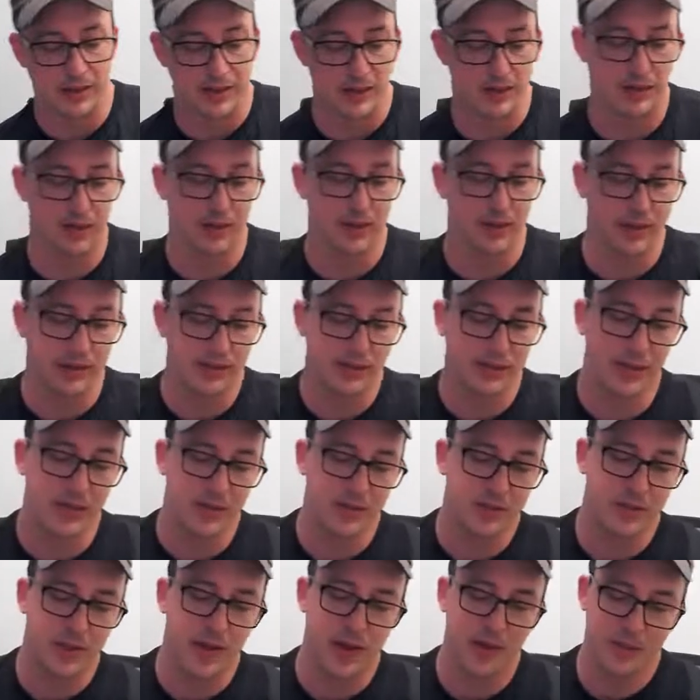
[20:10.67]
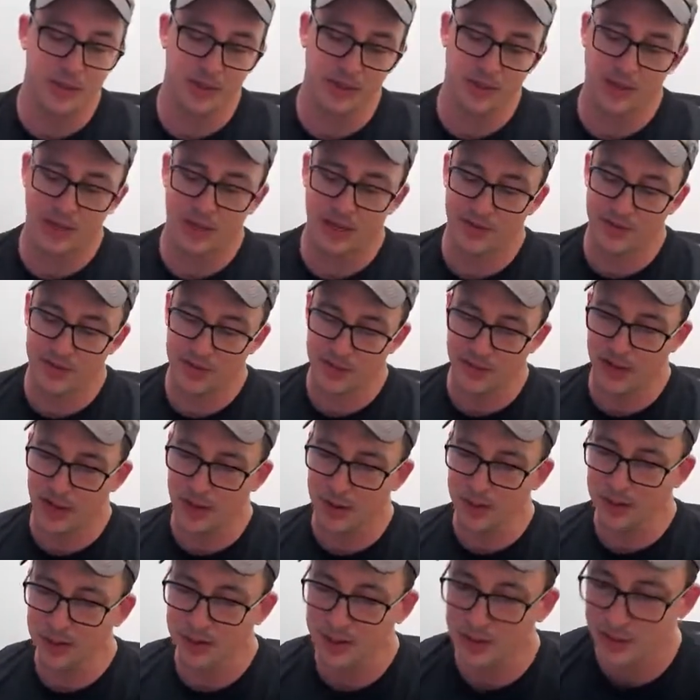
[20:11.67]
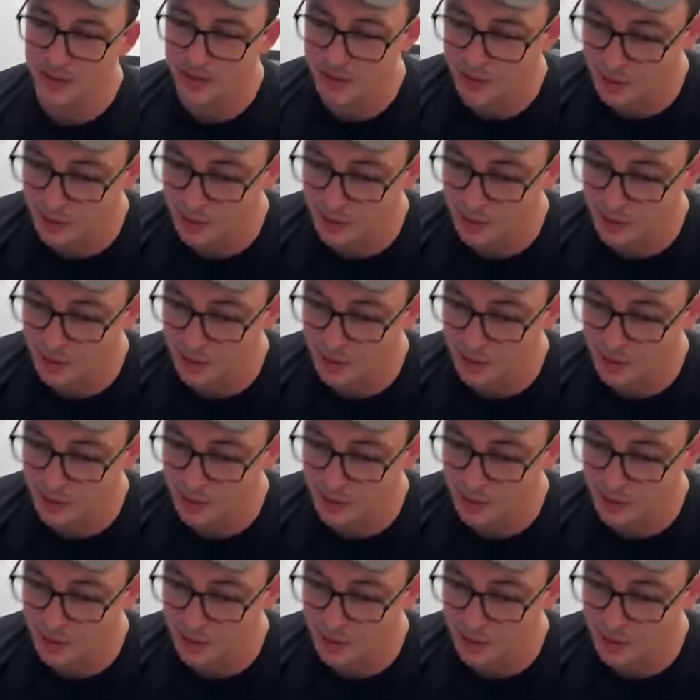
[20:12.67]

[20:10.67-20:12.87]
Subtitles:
so exhaustMap is kind of the opposite of